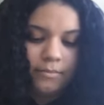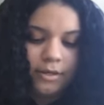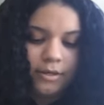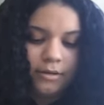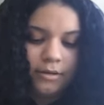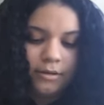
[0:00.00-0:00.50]

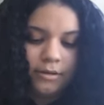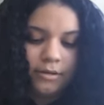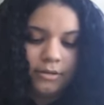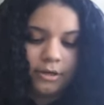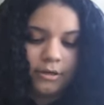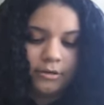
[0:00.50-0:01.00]
Me,
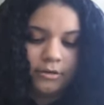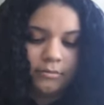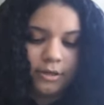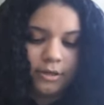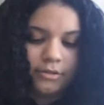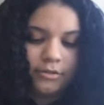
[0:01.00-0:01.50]
darker
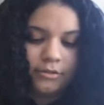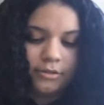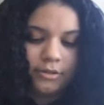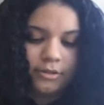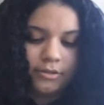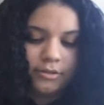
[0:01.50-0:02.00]
than my two
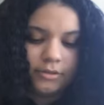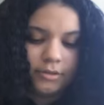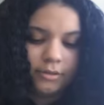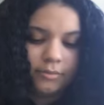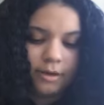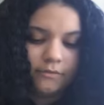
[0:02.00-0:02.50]

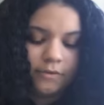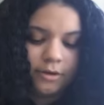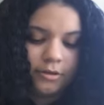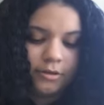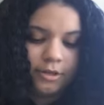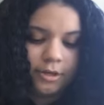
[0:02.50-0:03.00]
sisters, my
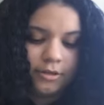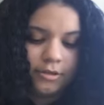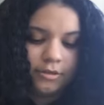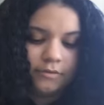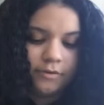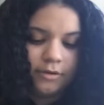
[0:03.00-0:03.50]
father,
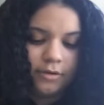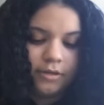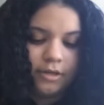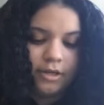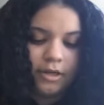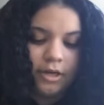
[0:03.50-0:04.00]
darkest of
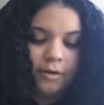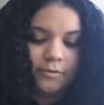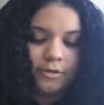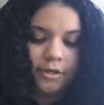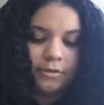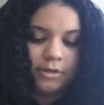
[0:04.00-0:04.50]
all. I
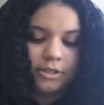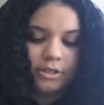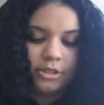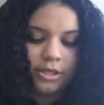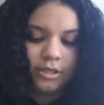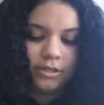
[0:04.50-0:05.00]
was always
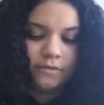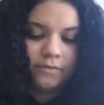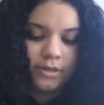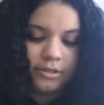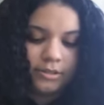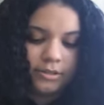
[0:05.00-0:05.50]
jealous of
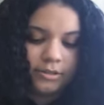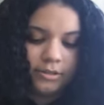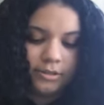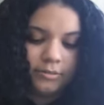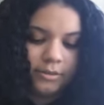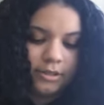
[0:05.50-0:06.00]
my
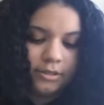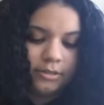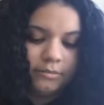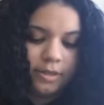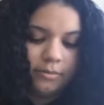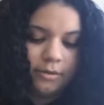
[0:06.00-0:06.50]
sisters
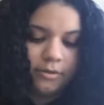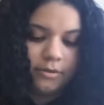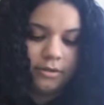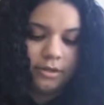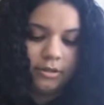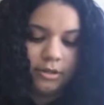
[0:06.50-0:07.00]
because my
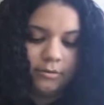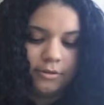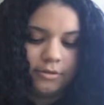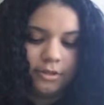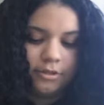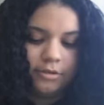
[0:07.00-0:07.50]
mother thought they
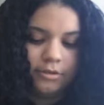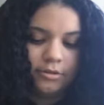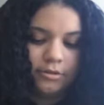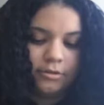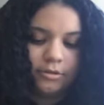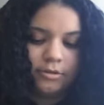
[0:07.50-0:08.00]
were such
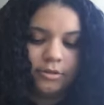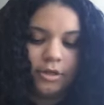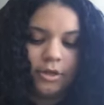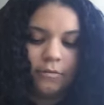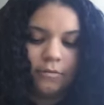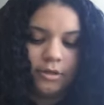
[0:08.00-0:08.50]
good girls,
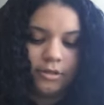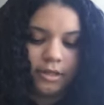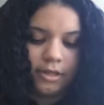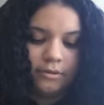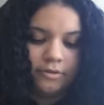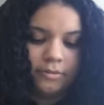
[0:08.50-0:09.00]
whereas
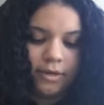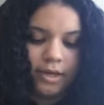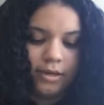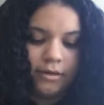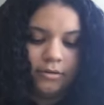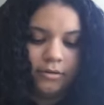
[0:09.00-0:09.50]
I was
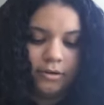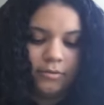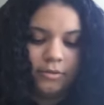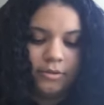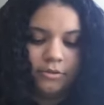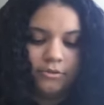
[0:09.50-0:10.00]
bad,
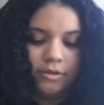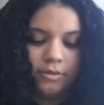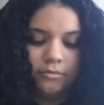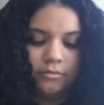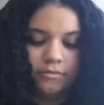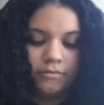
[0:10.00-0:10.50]
always in
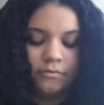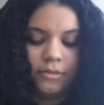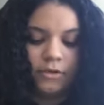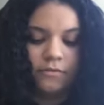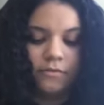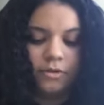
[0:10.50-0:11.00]
trouble.
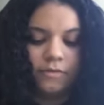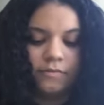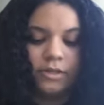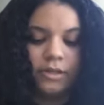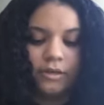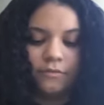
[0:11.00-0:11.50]
Full
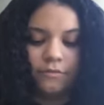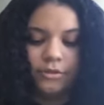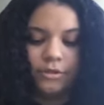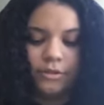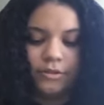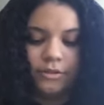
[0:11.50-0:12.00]
of the
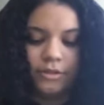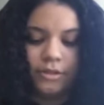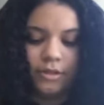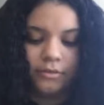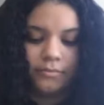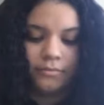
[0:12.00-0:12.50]
devil, she used to
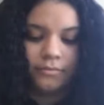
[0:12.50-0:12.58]
say.